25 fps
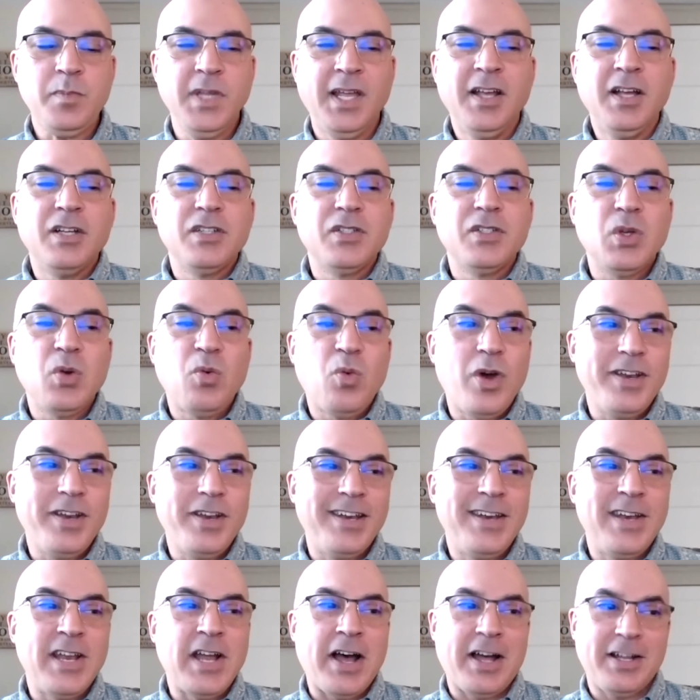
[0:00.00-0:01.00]
So what
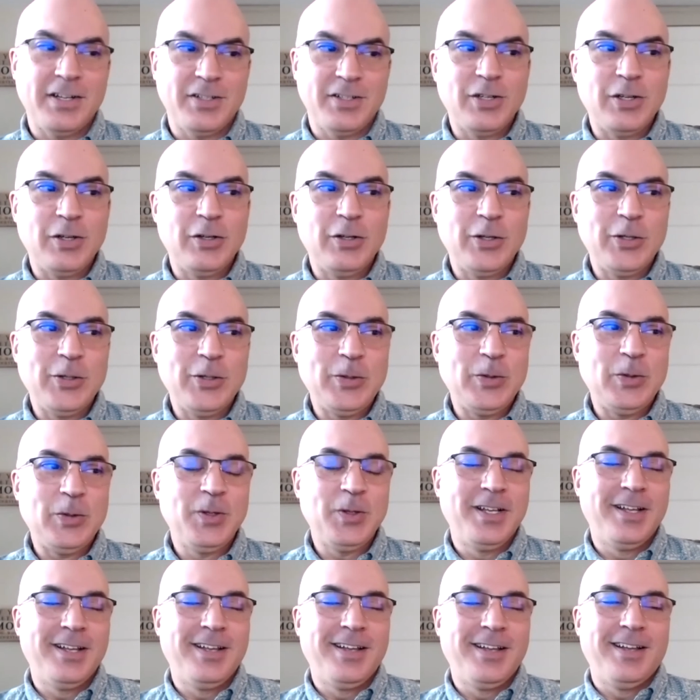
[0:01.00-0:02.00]
not to do?
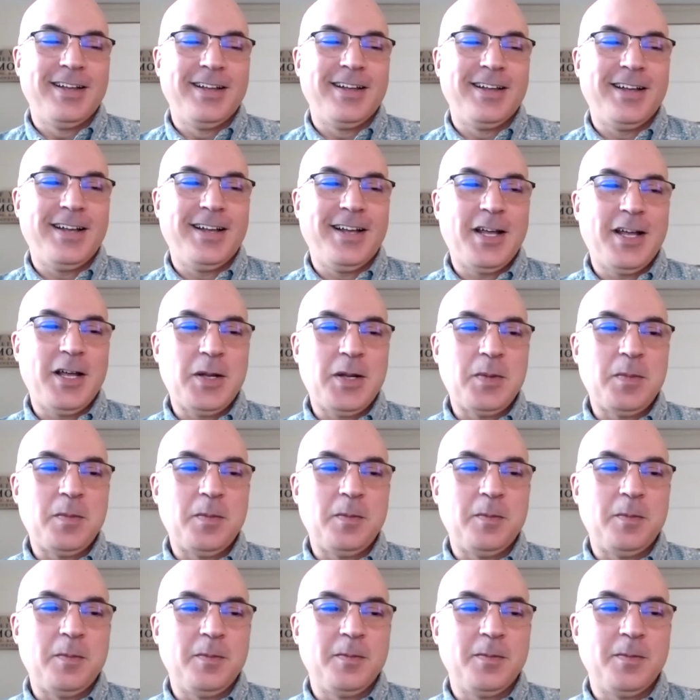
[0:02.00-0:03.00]

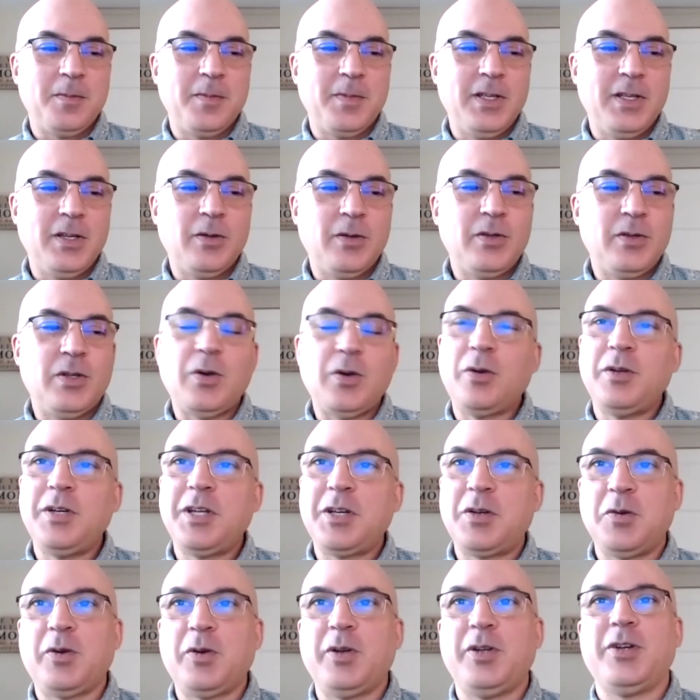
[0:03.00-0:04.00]
Don't
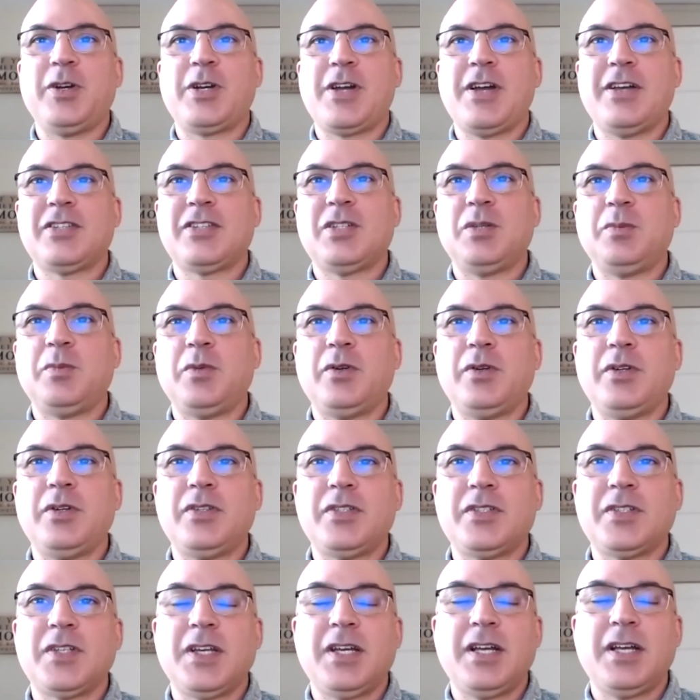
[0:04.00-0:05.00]
ignore your
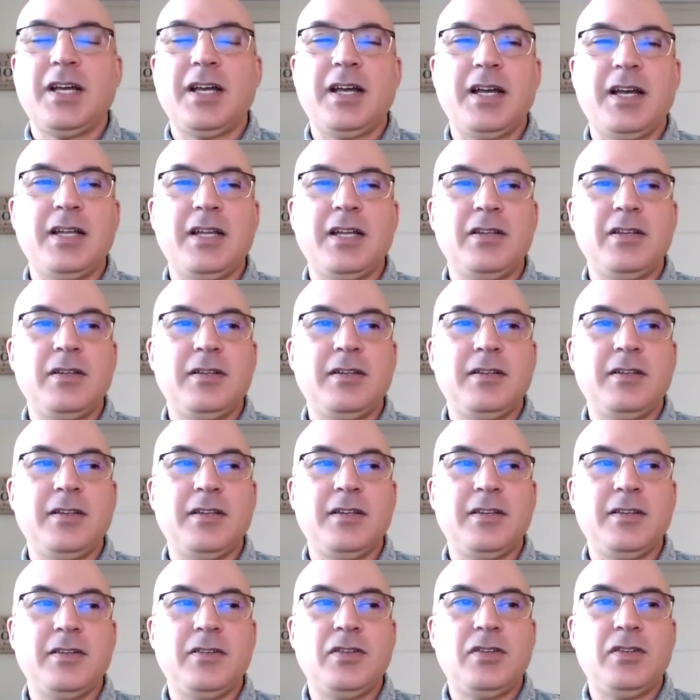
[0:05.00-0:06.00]
customers.
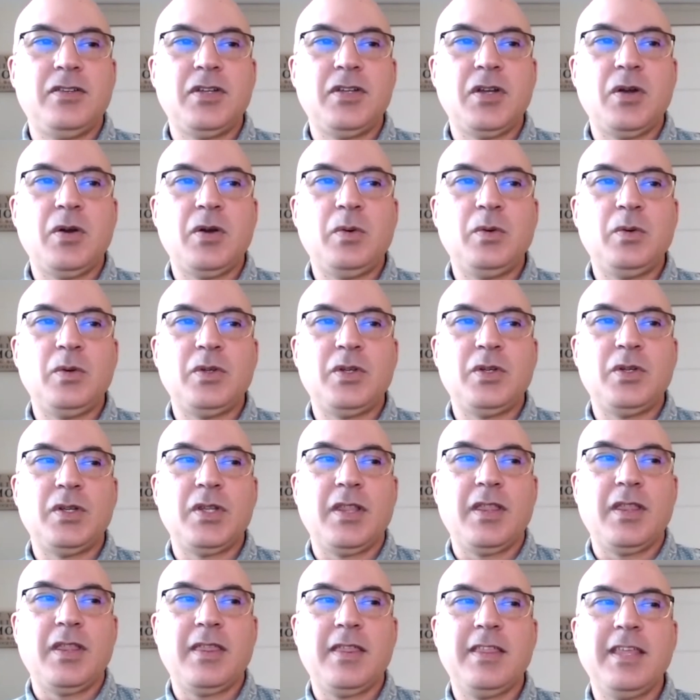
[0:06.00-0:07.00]
Don't
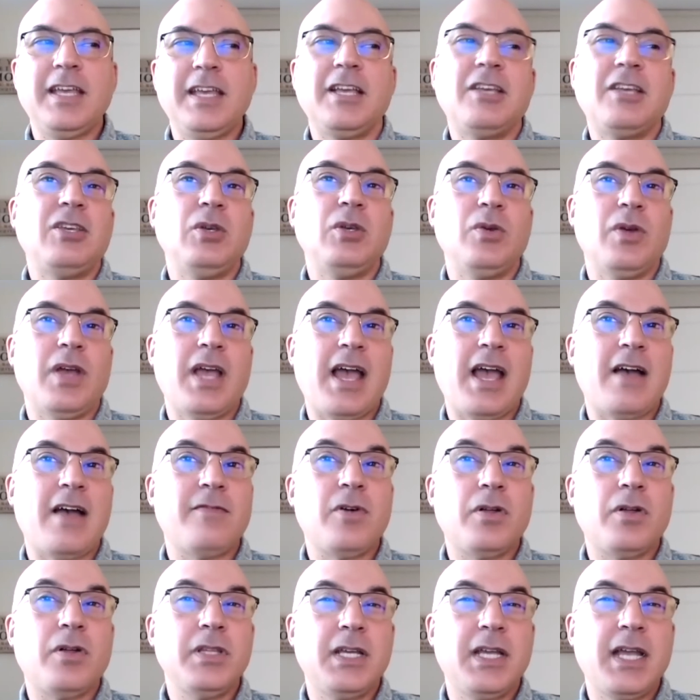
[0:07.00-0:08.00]
think you have
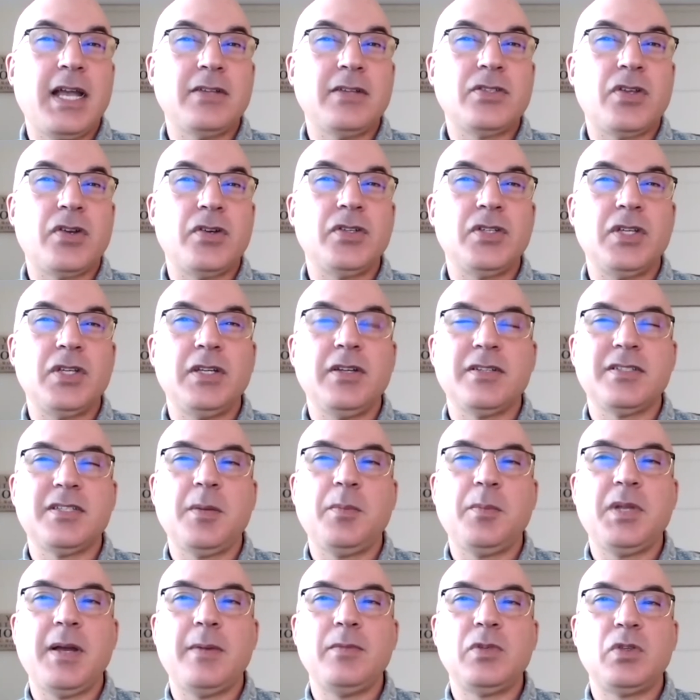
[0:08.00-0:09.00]
all the answers.
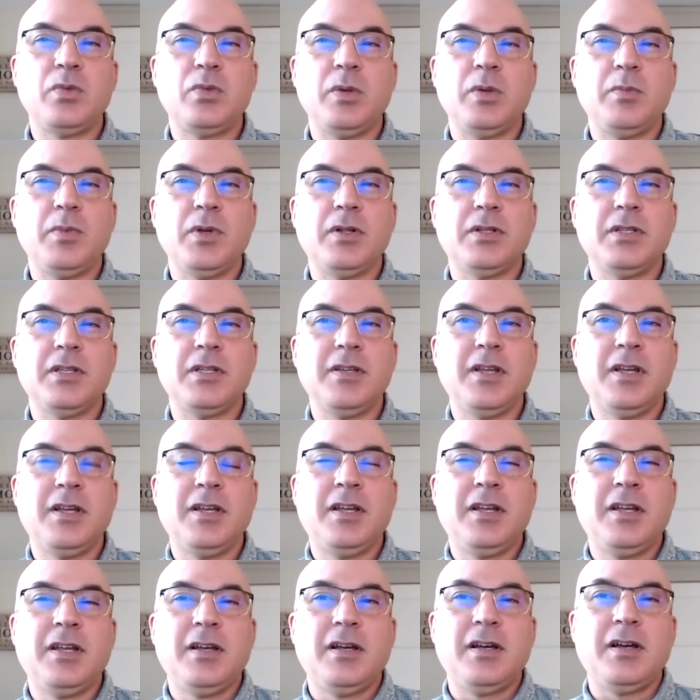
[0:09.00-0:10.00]
Sometimes we build
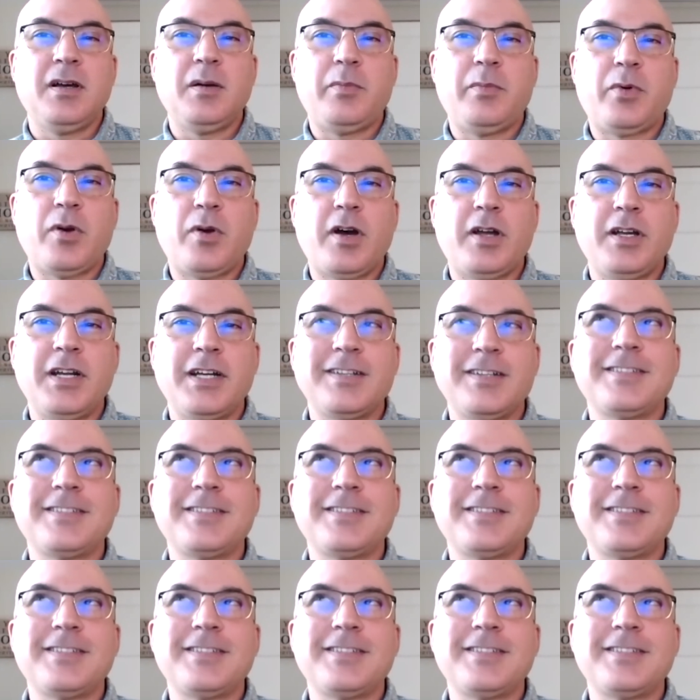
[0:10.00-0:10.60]
a product.